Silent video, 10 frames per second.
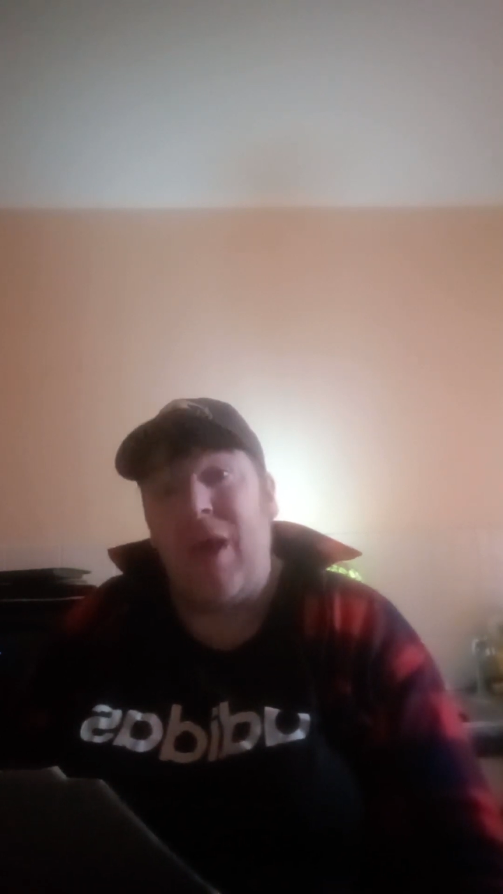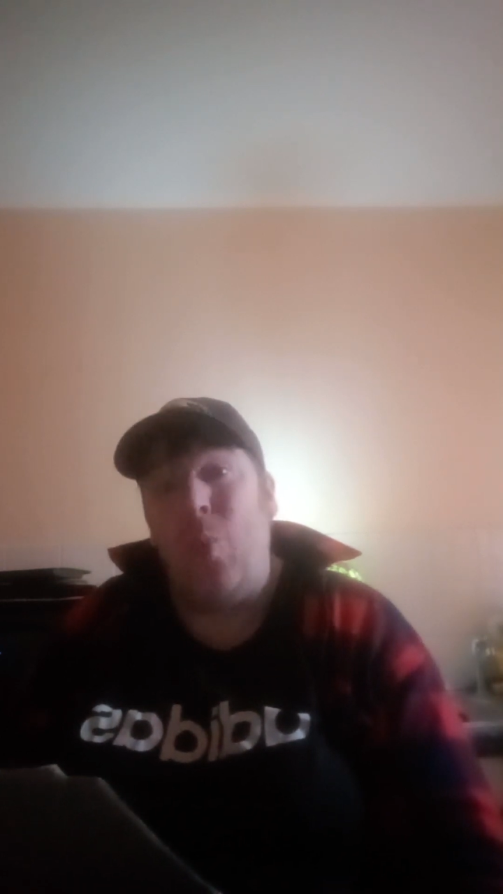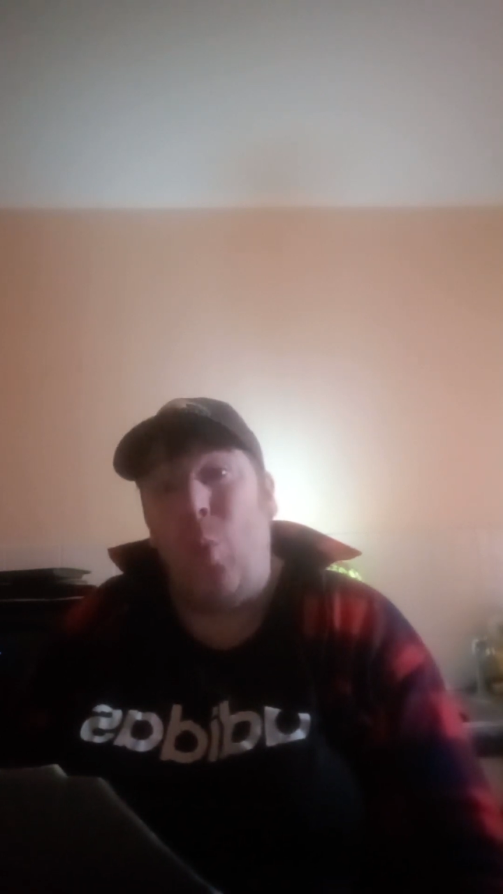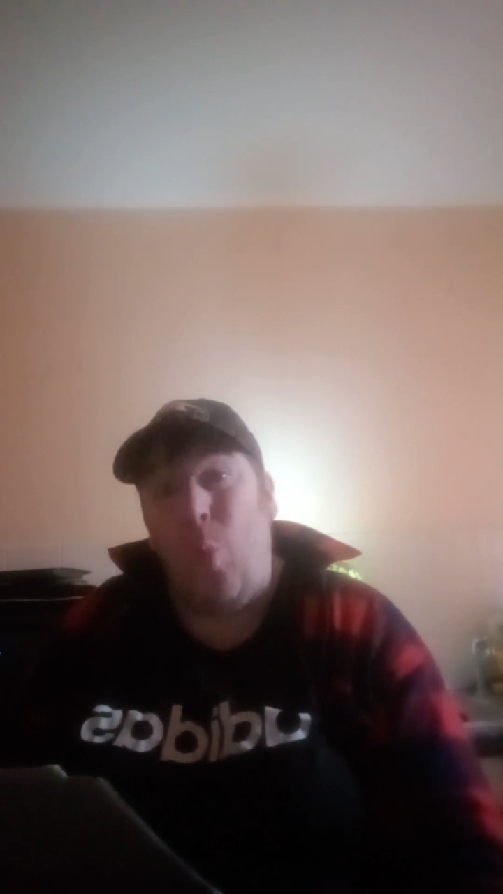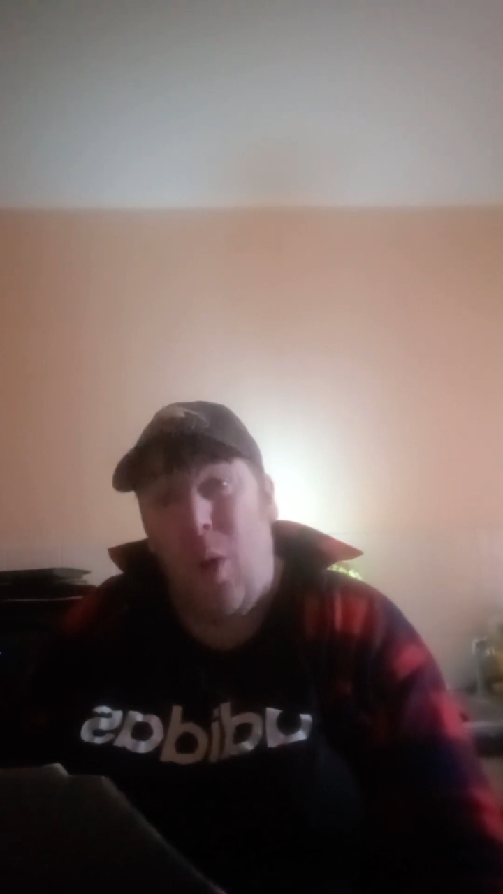
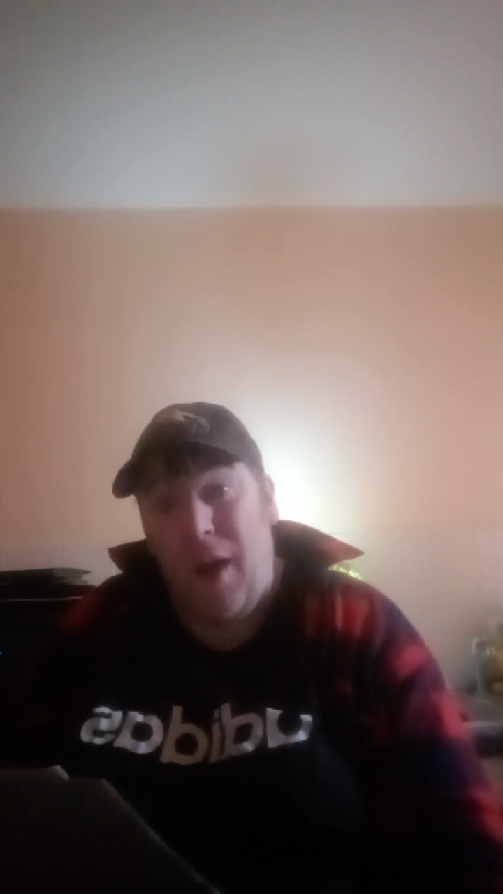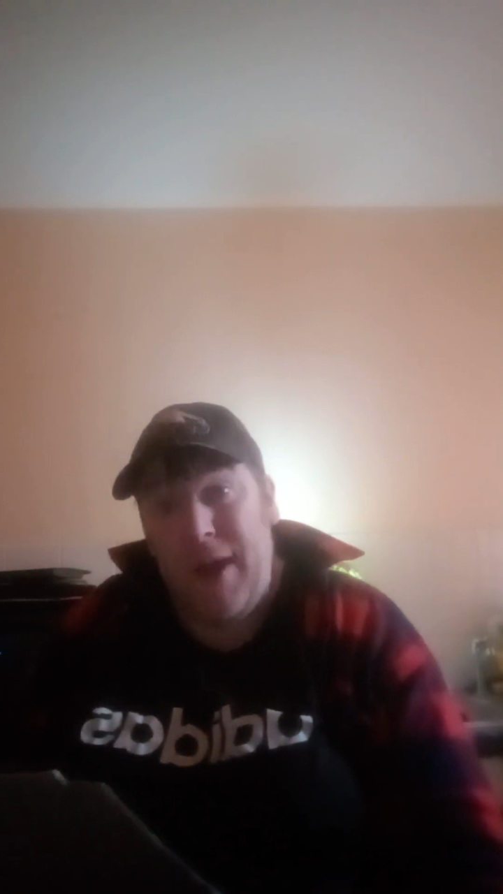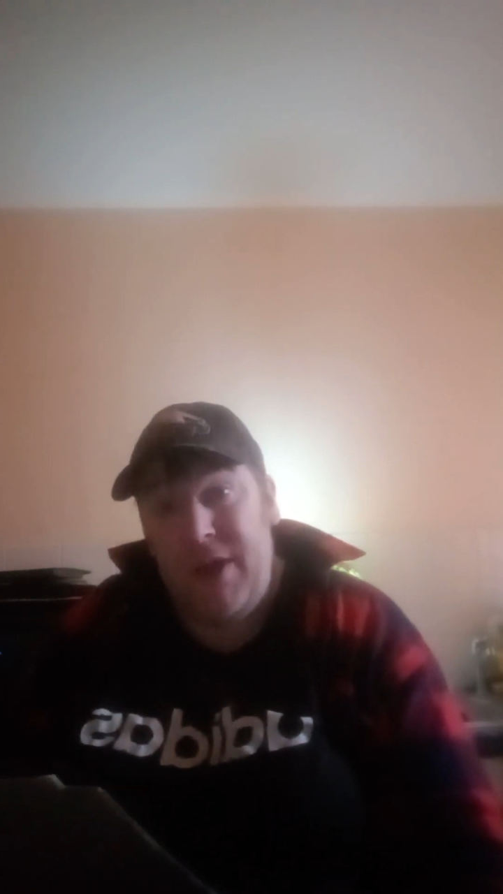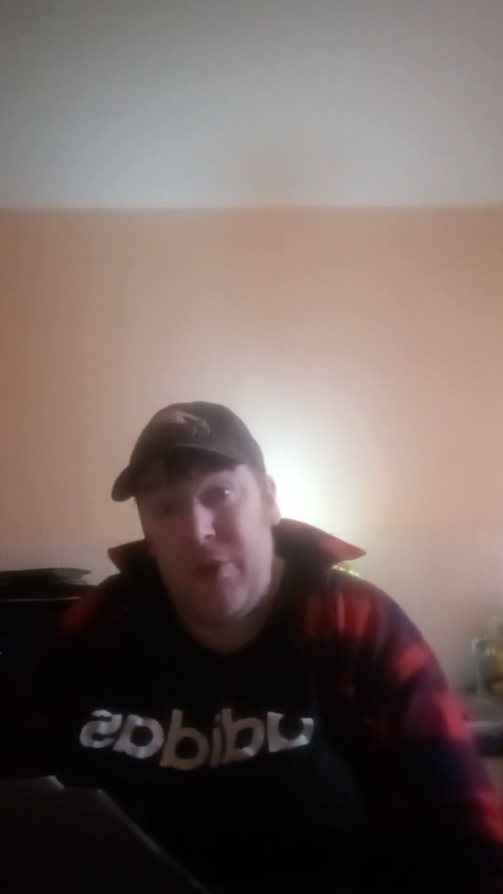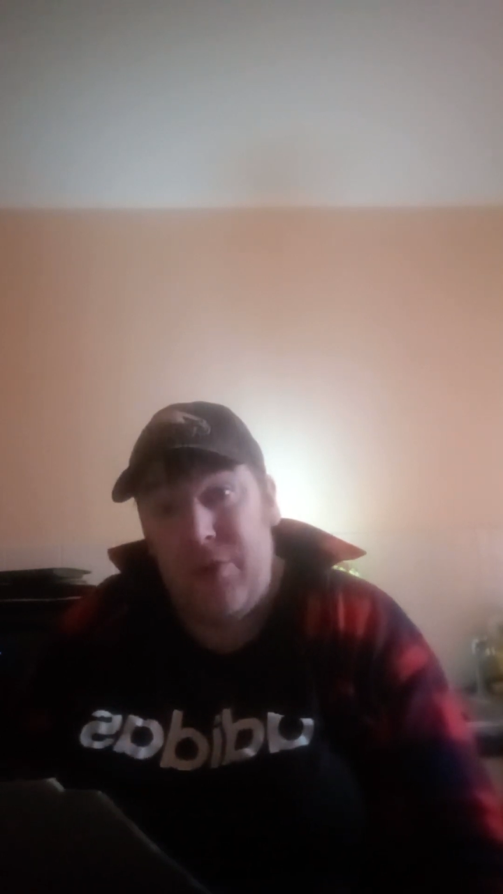and
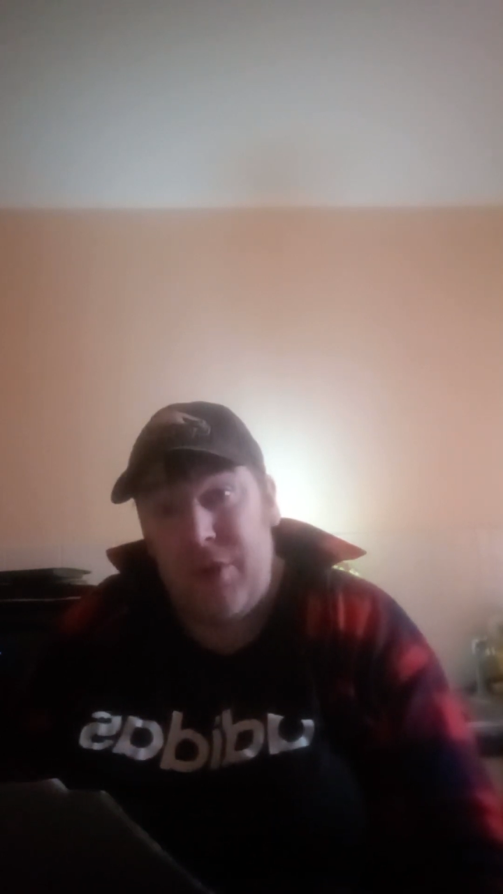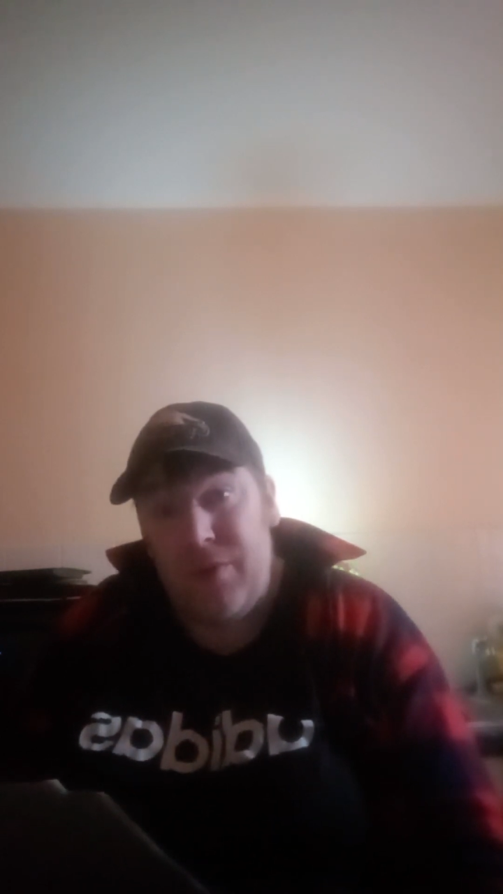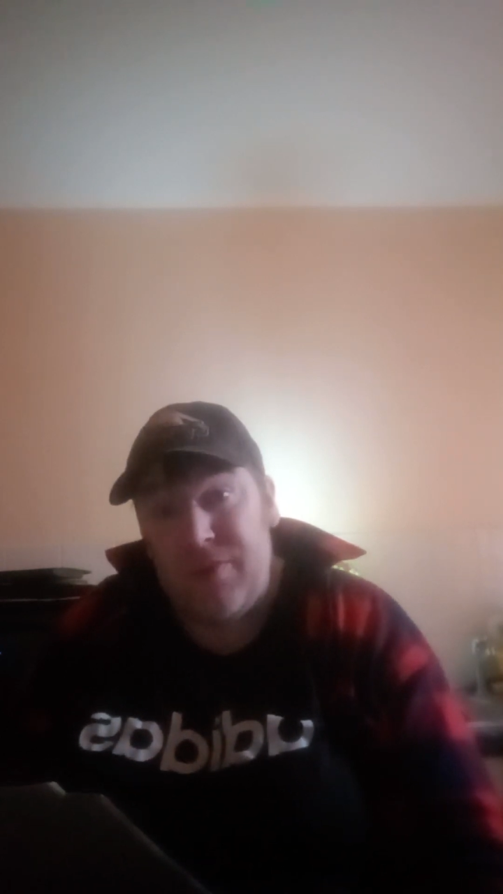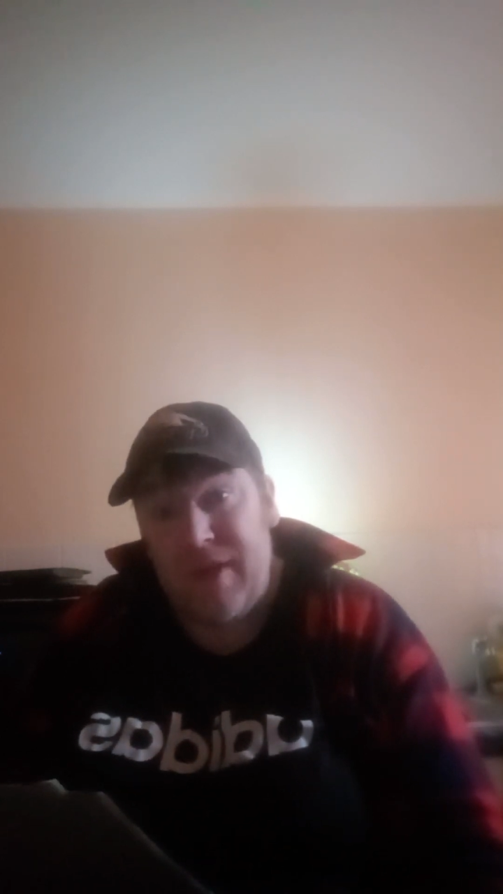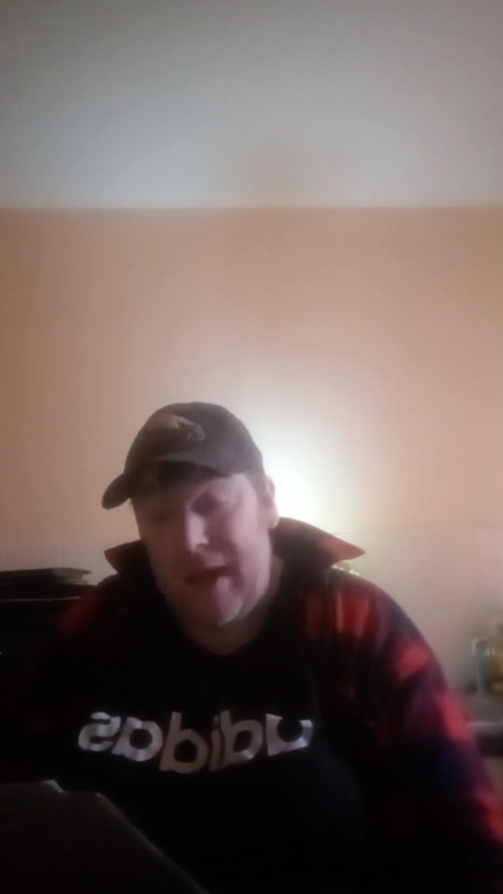why you
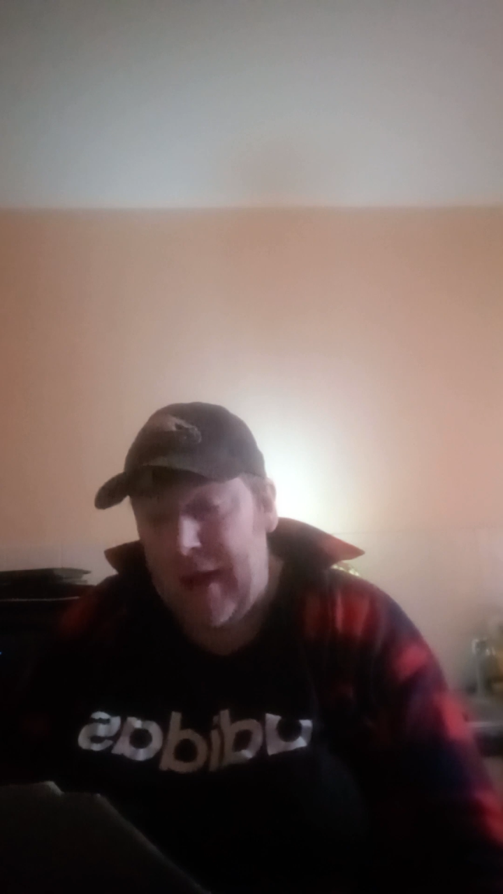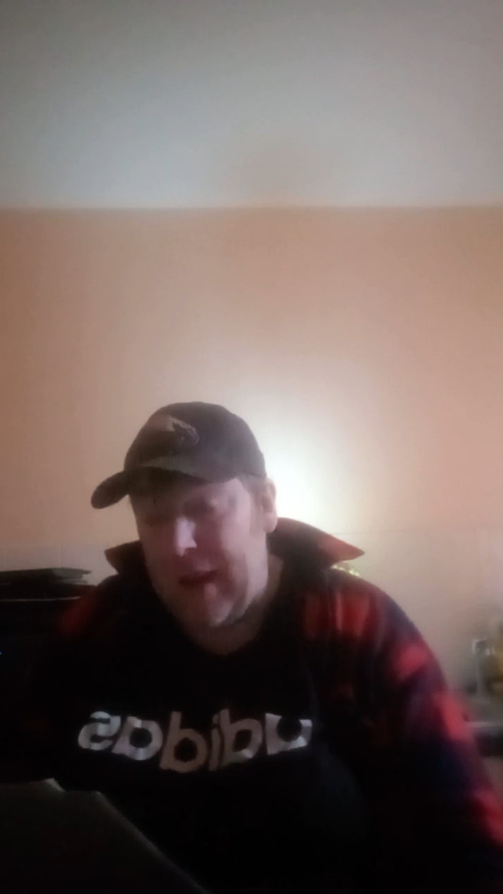use that